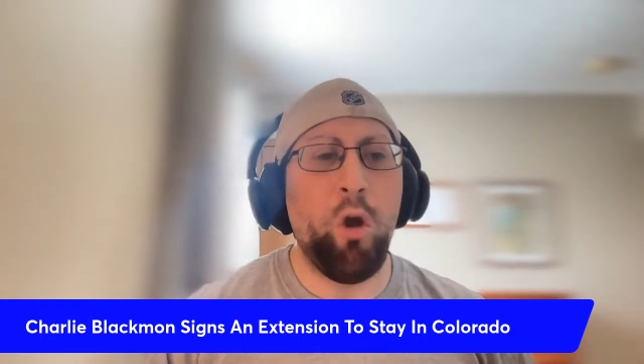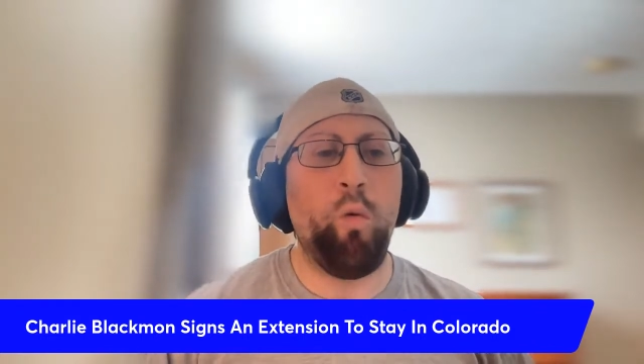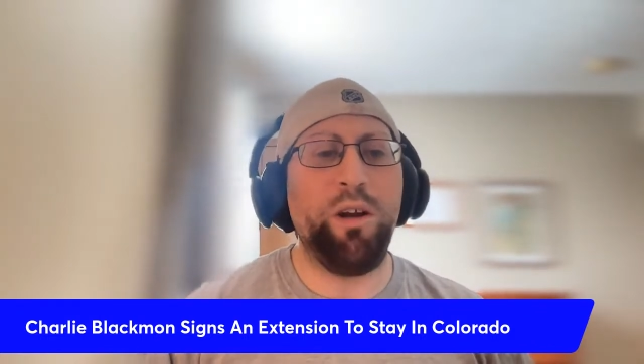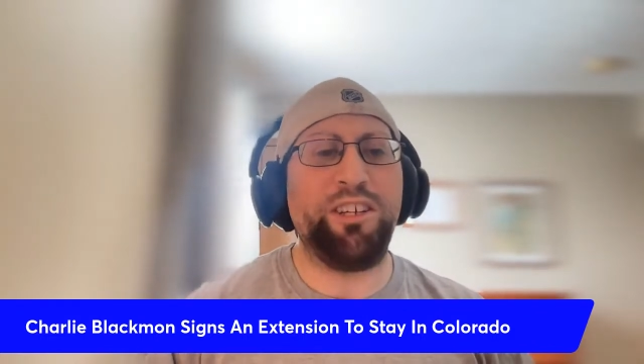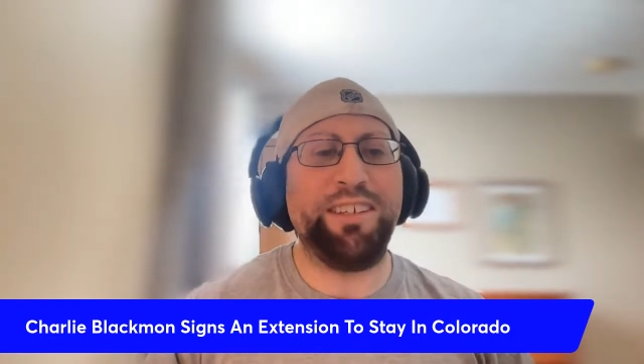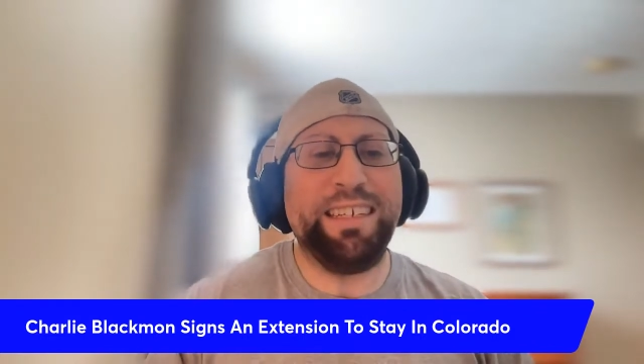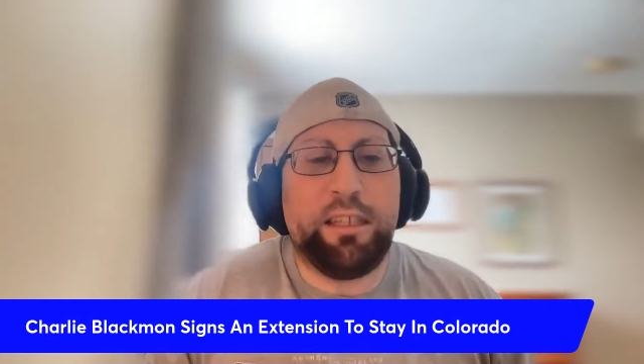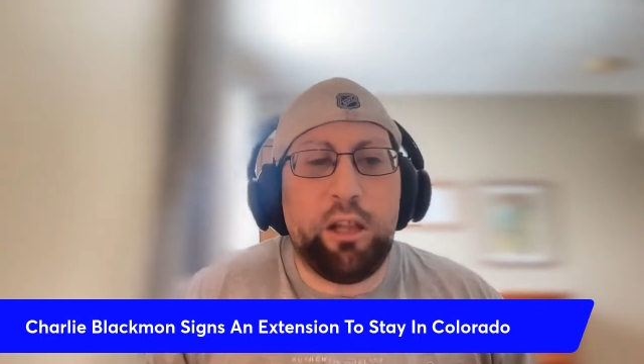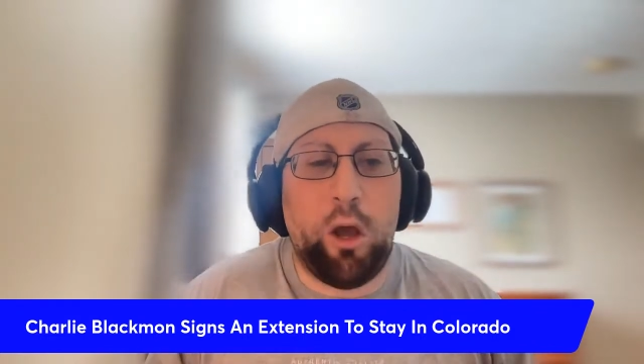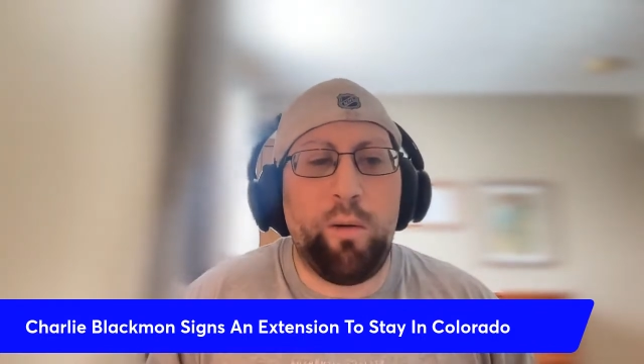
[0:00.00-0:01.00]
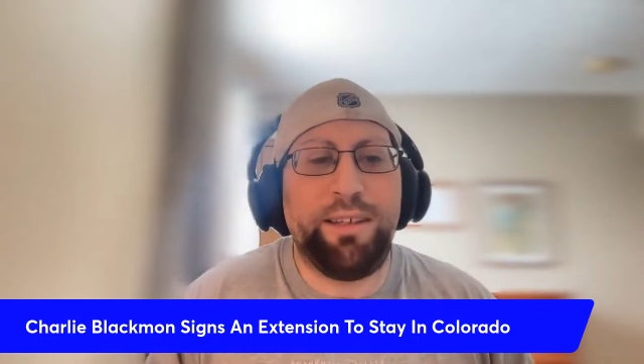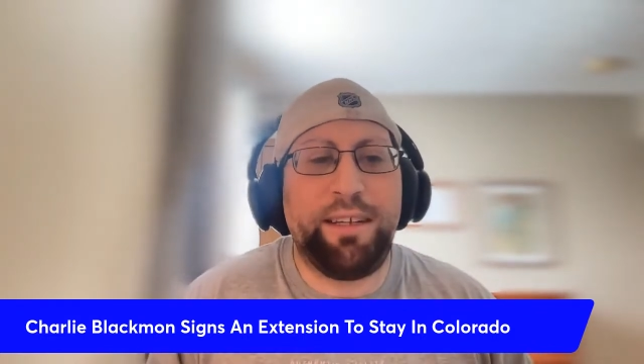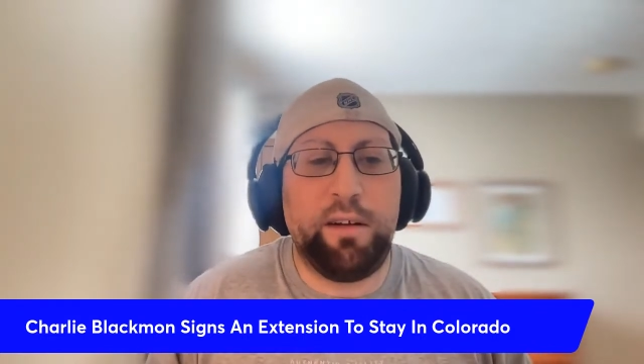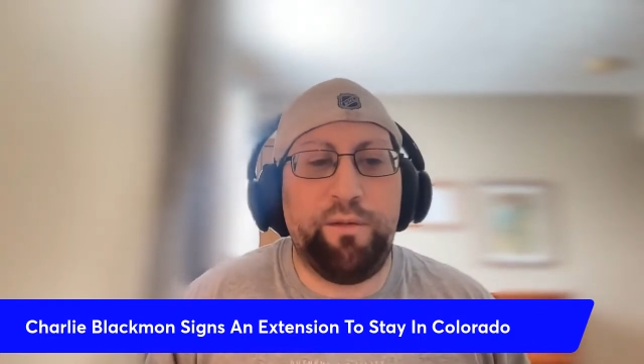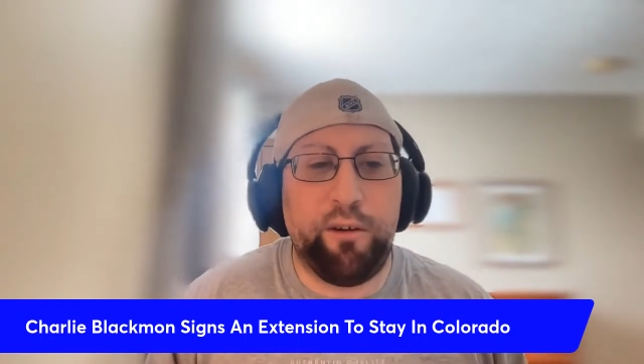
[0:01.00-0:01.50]
which is his lowest
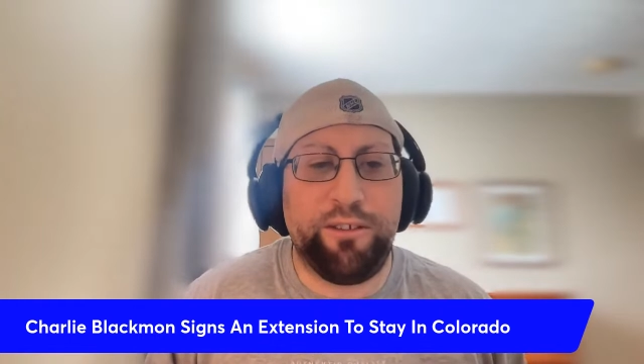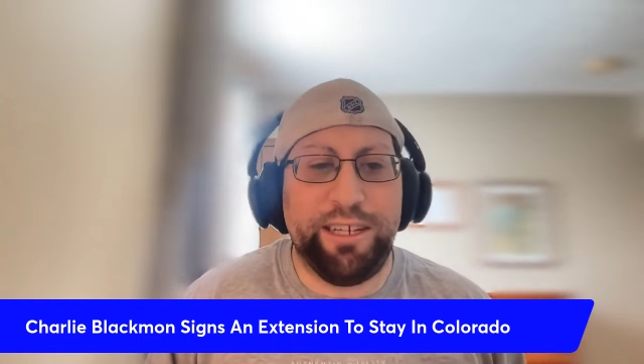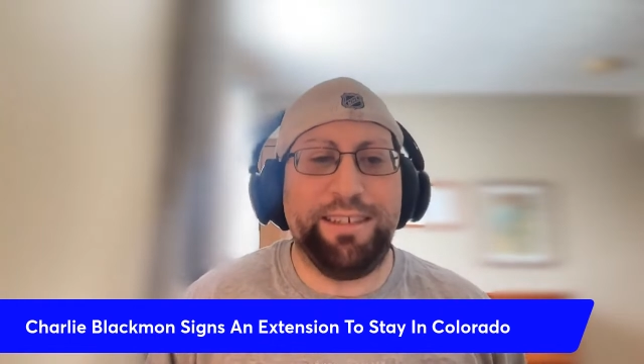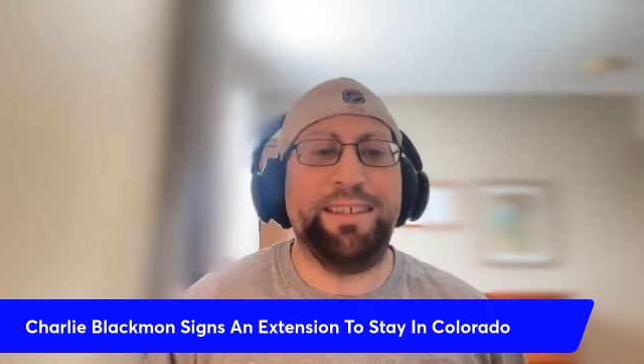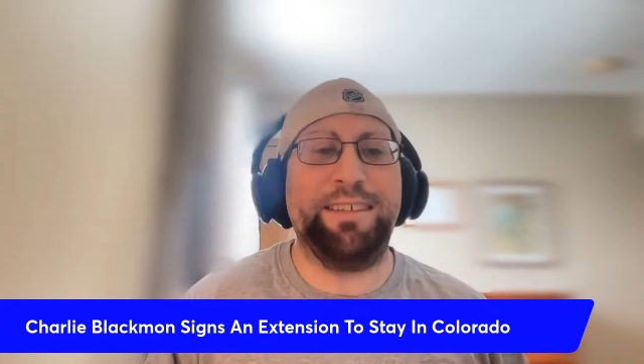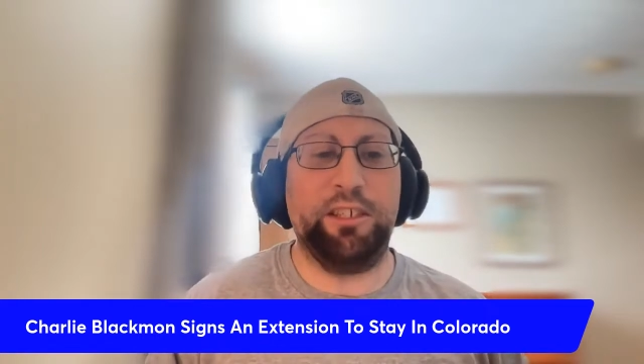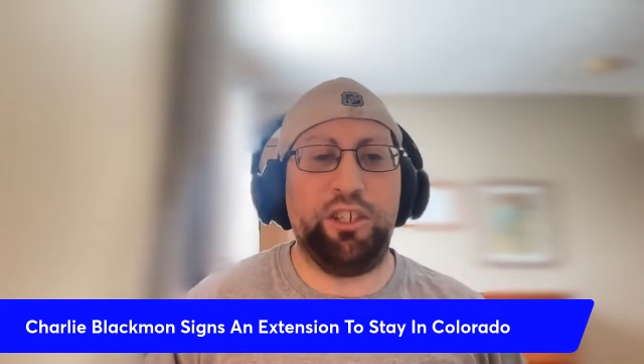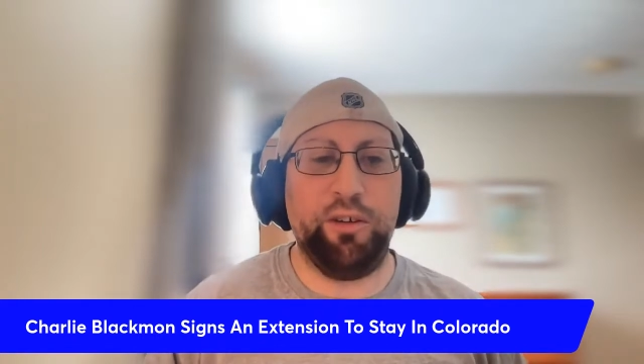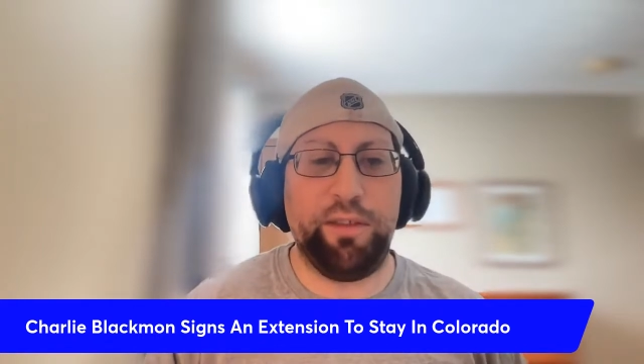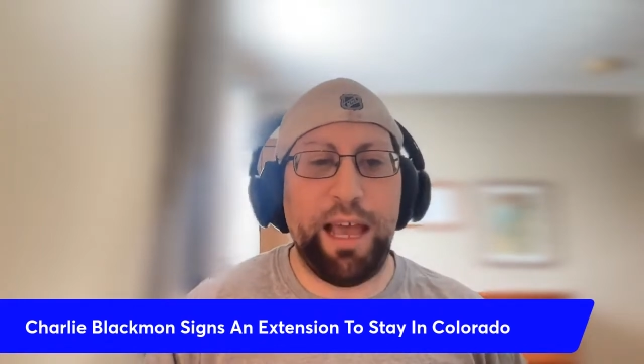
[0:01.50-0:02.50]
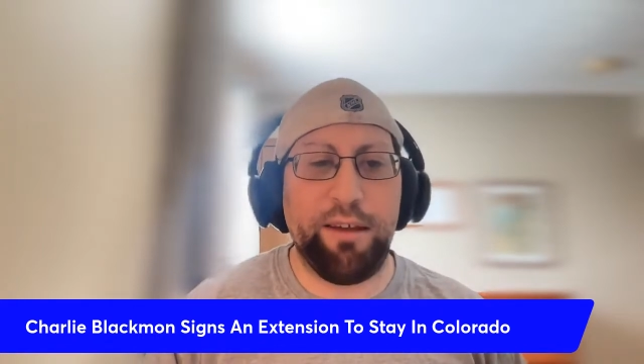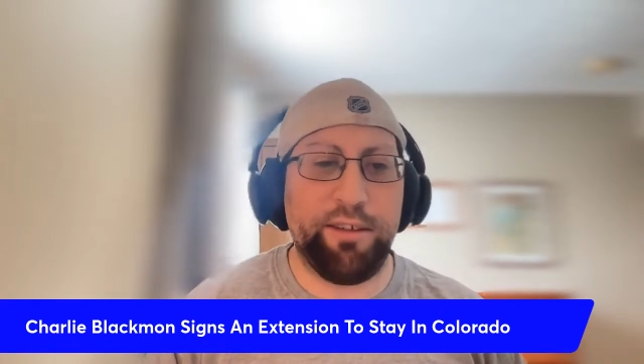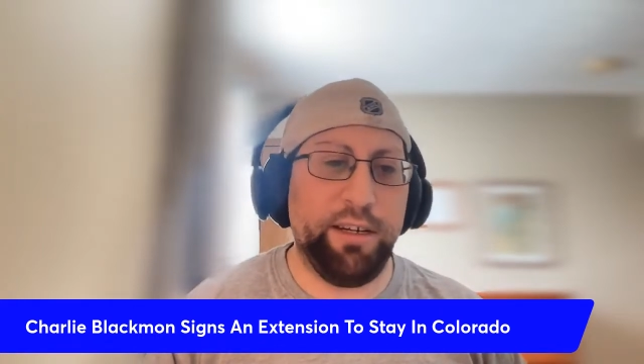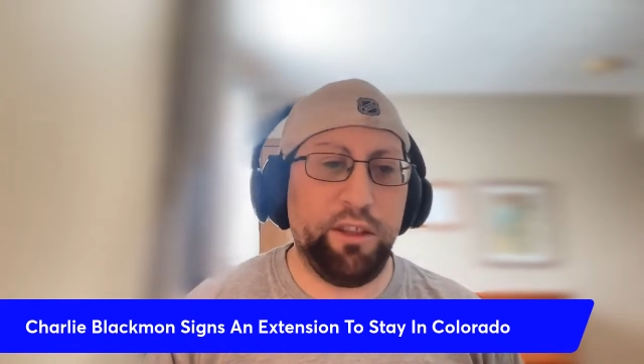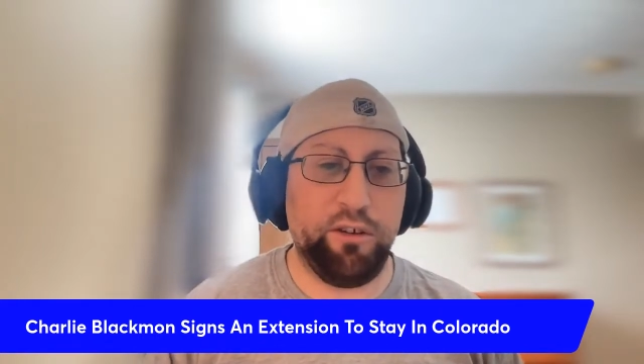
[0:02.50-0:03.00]
in a full season since
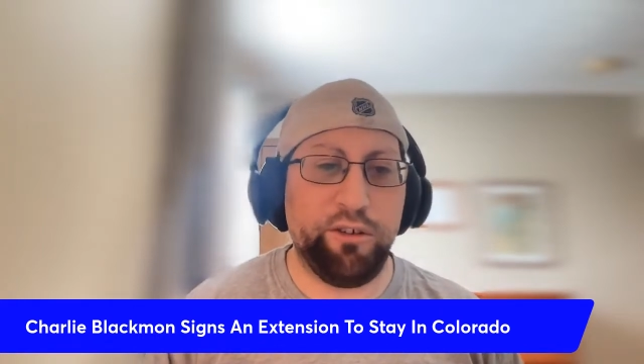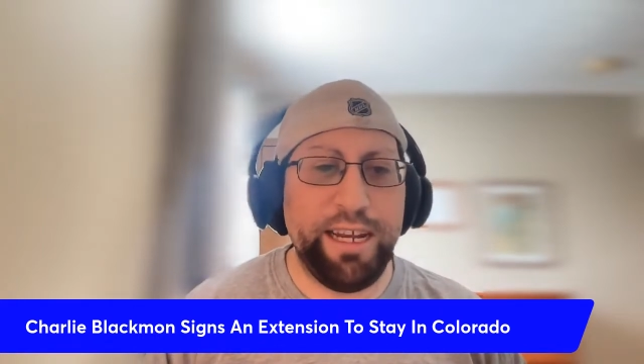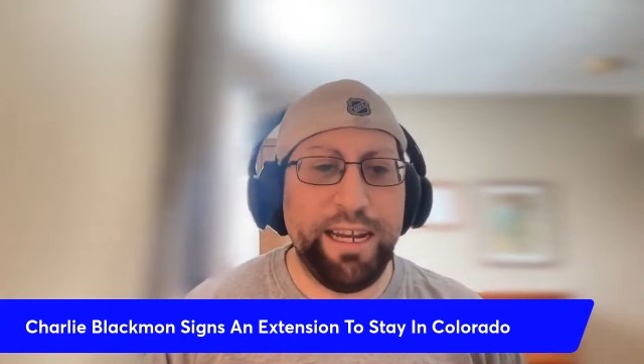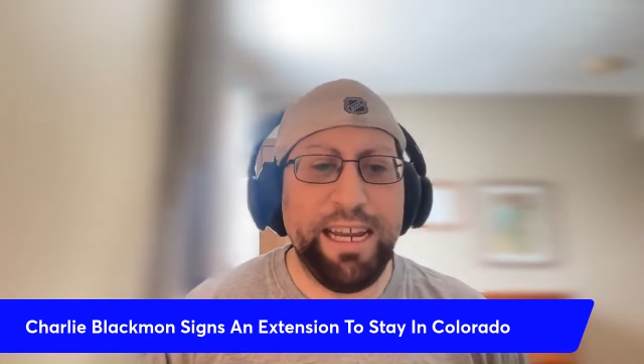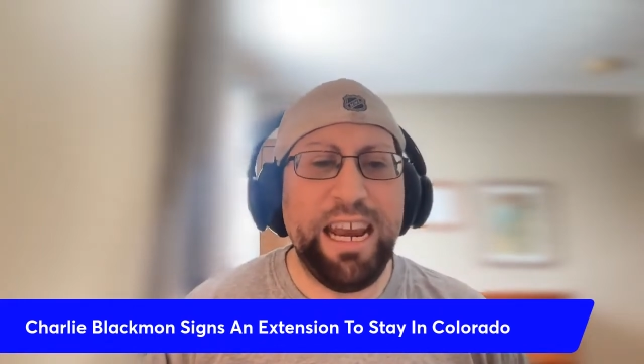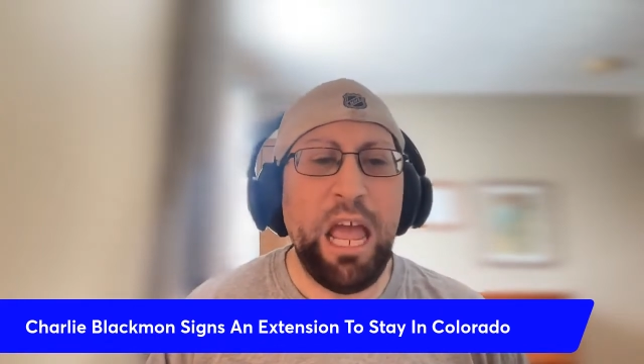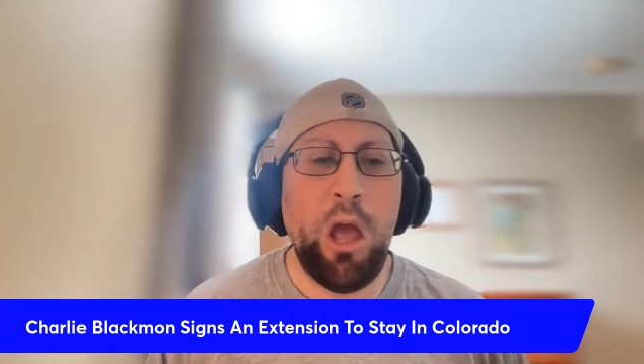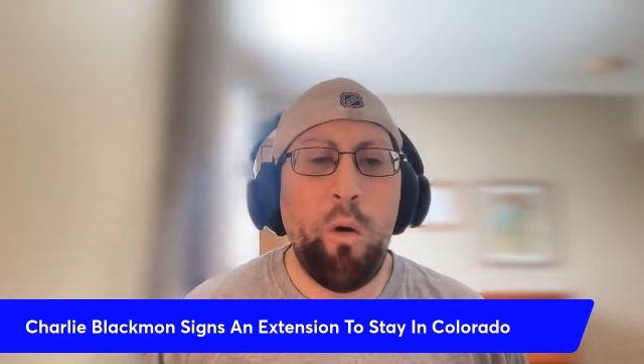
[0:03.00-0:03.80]
2013